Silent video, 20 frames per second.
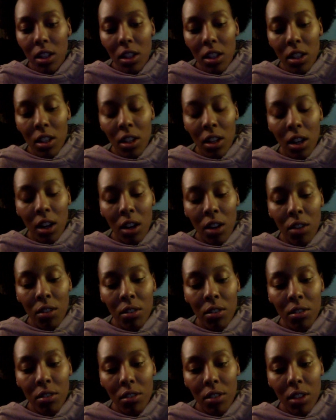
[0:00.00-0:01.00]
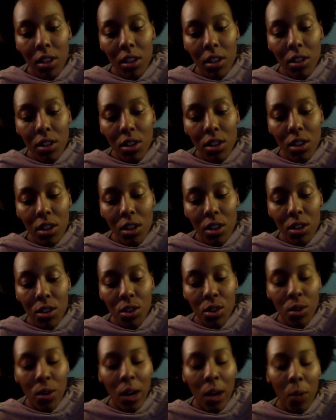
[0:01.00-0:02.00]
You know,
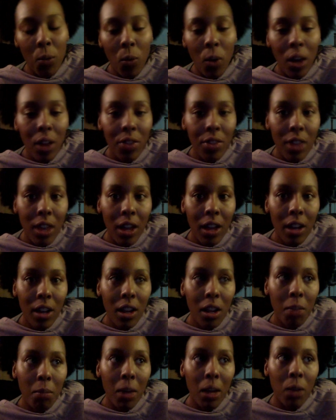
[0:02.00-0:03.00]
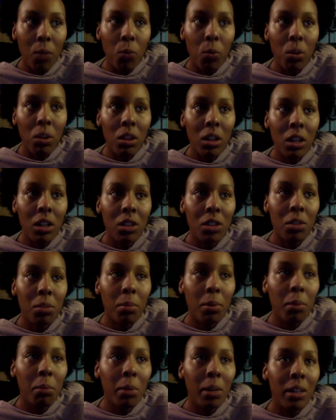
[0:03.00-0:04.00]
do I want that? Am I willing to
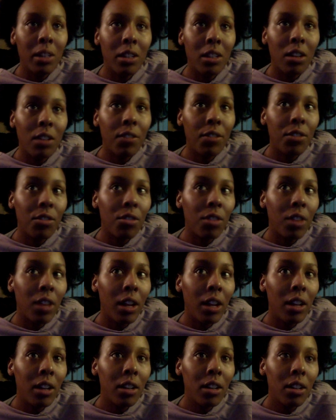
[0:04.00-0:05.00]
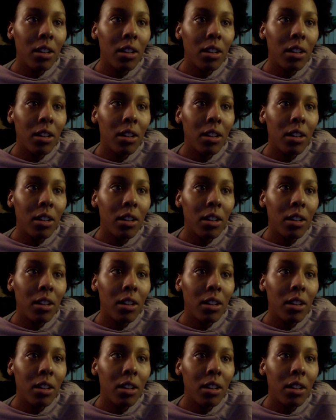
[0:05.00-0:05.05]
put myself through that?